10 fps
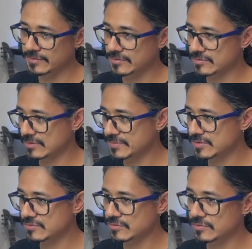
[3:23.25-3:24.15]

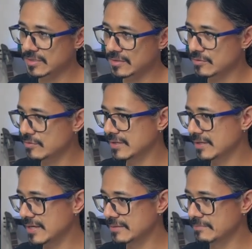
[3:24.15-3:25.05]
description so you can go and
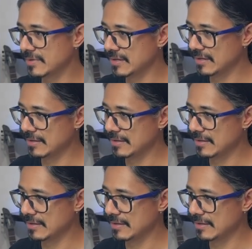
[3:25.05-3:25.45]
get them.